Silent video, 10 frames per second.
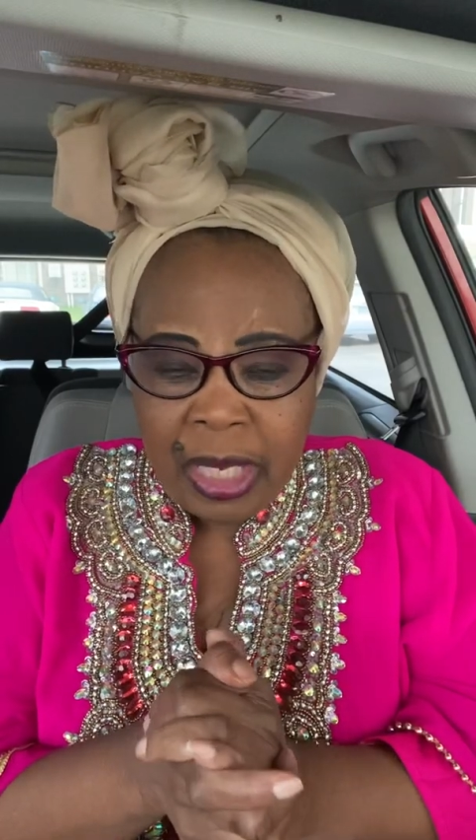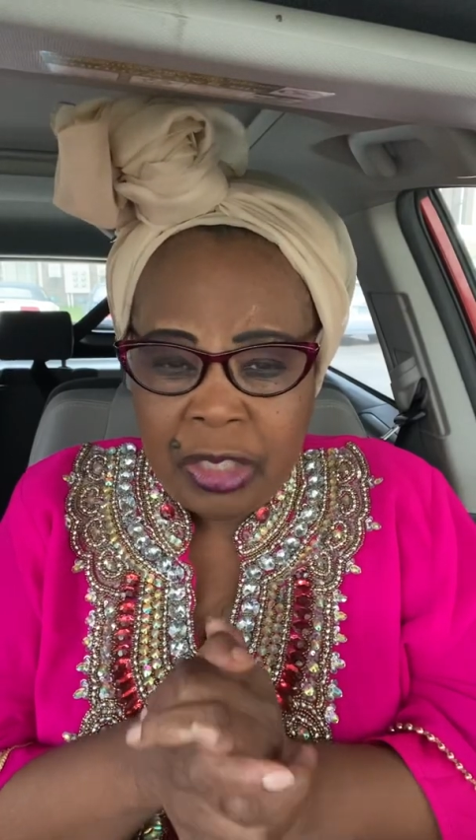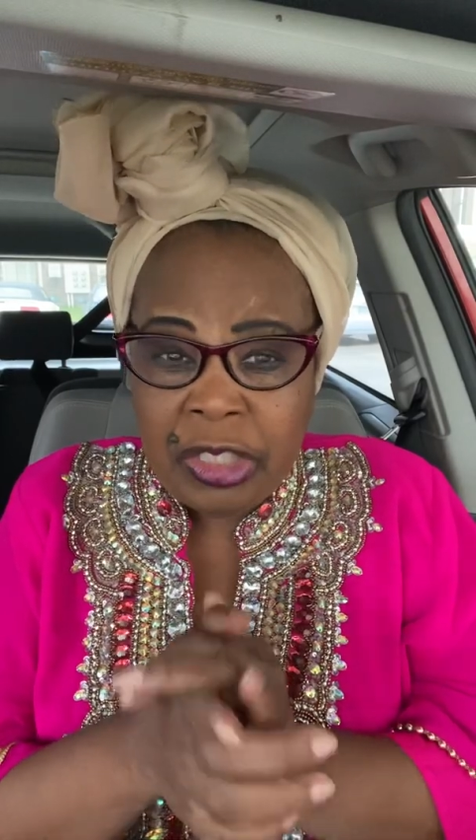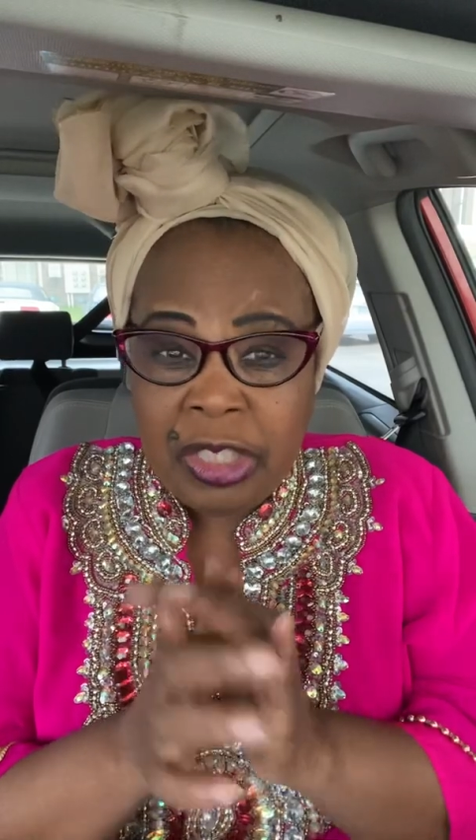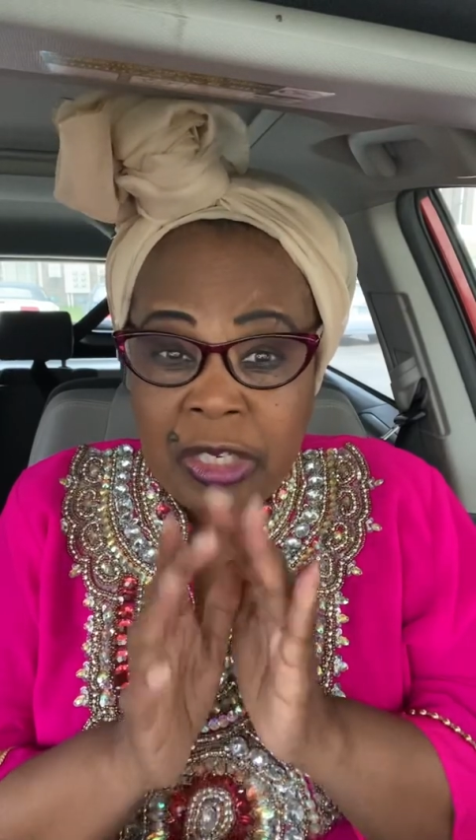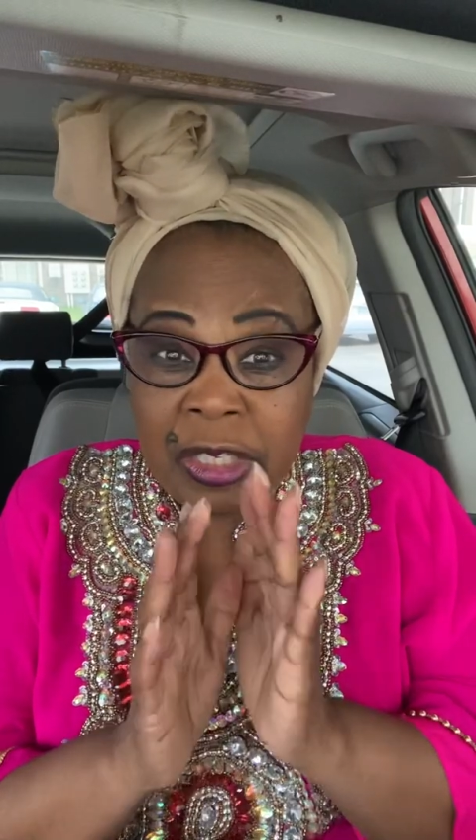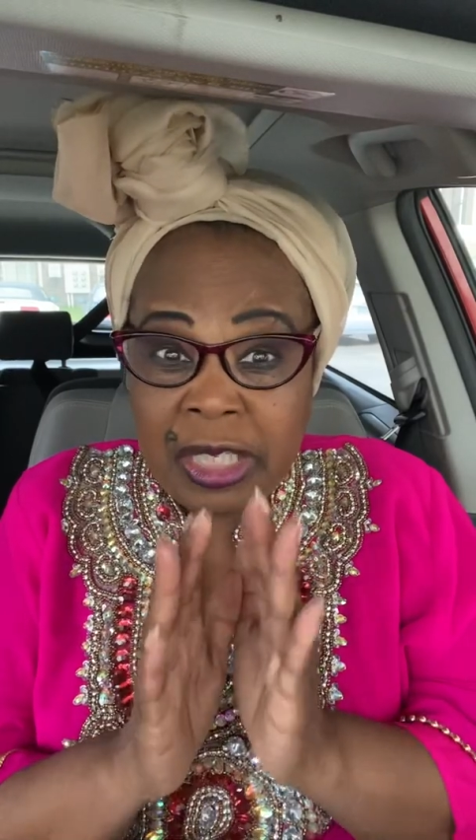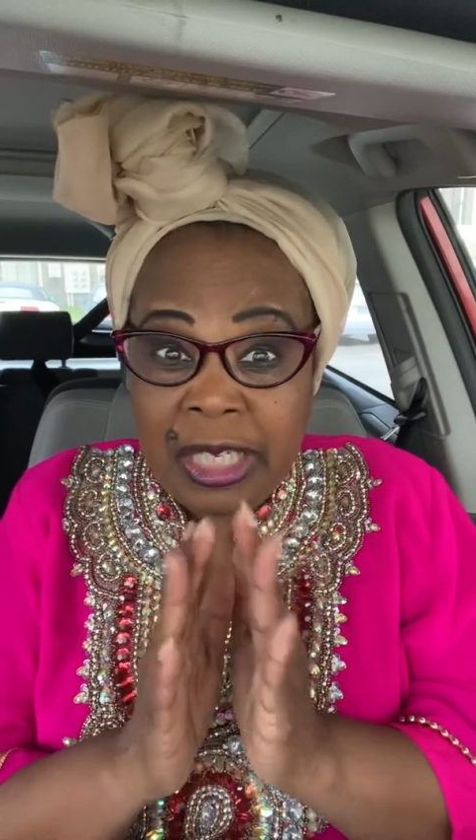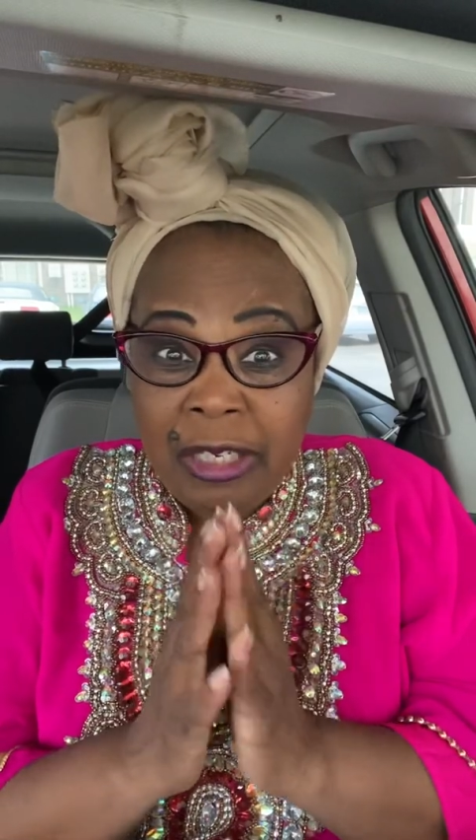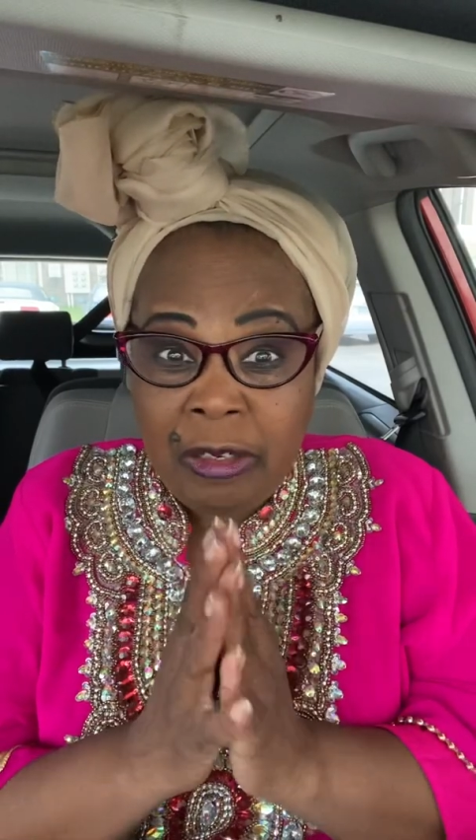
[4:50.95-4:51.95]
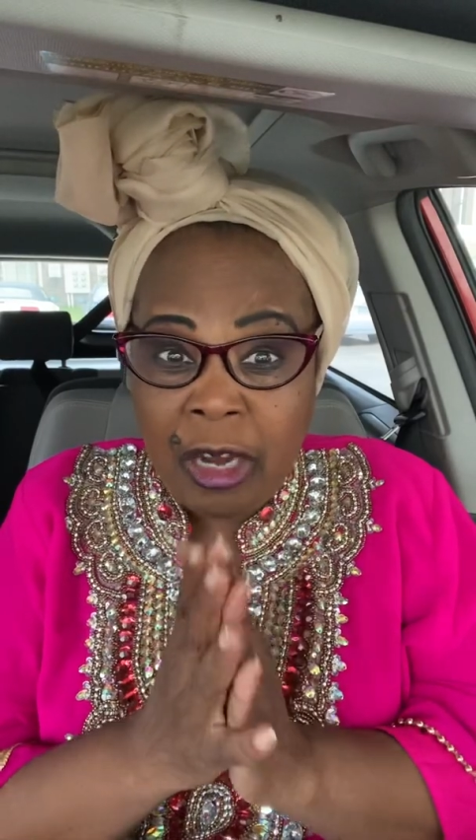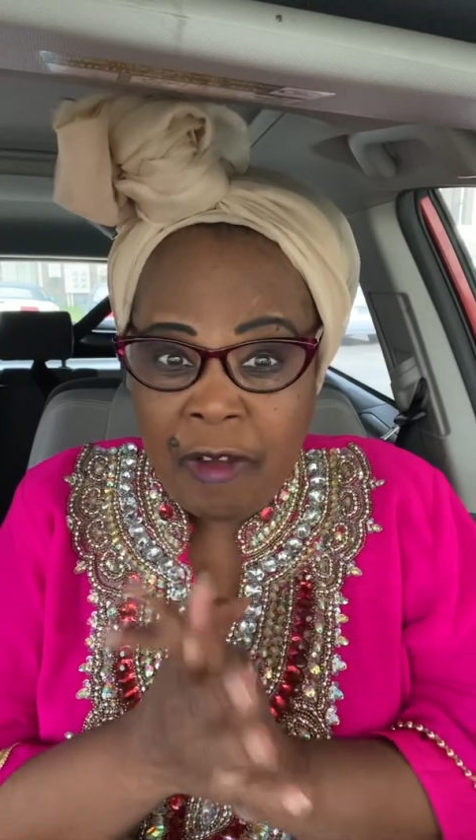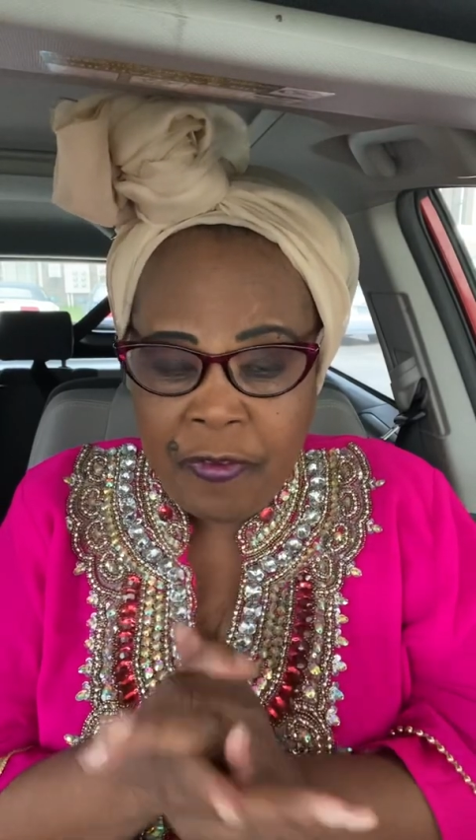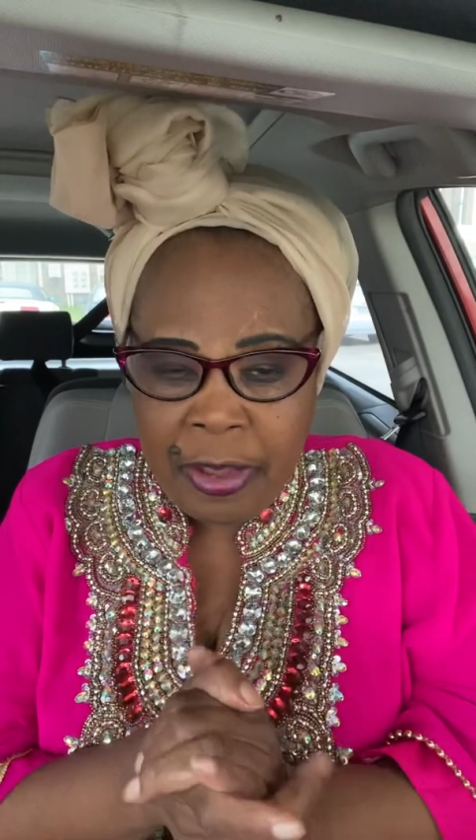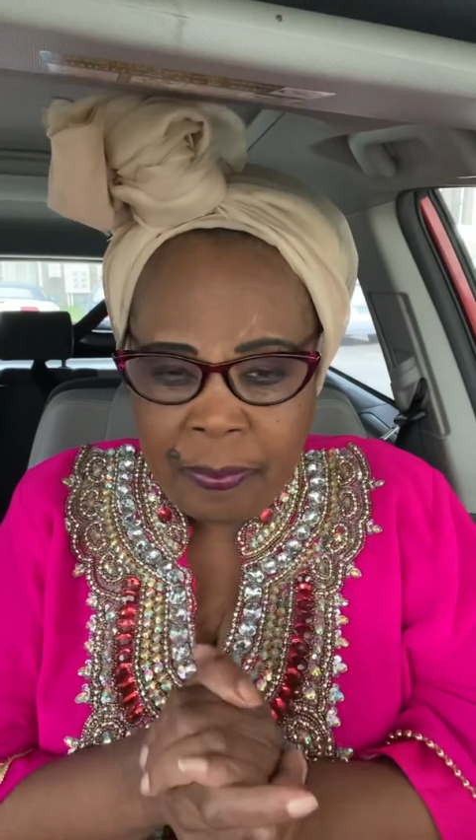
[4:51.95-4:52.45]
Jesus still
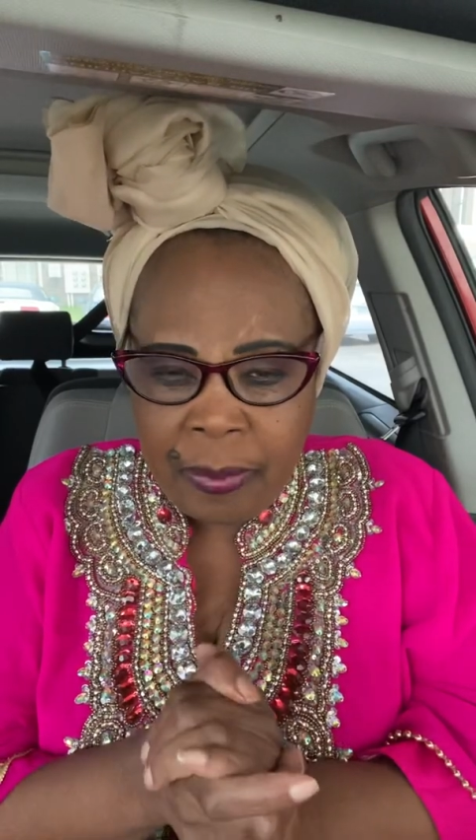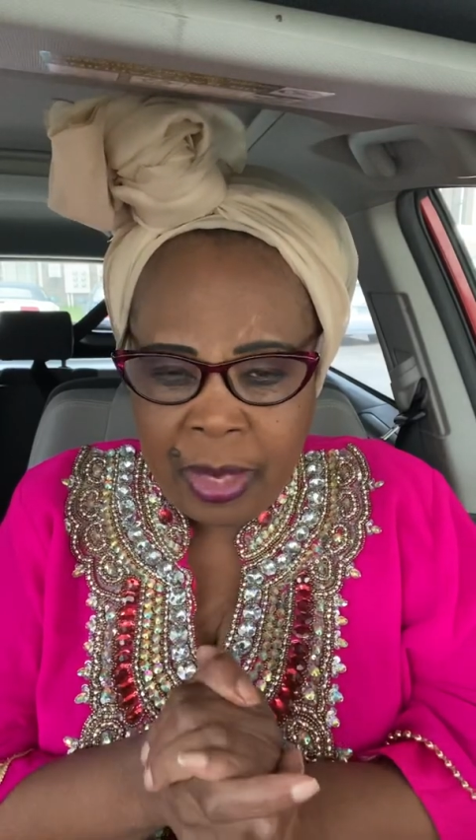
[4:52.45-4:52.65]
loved him.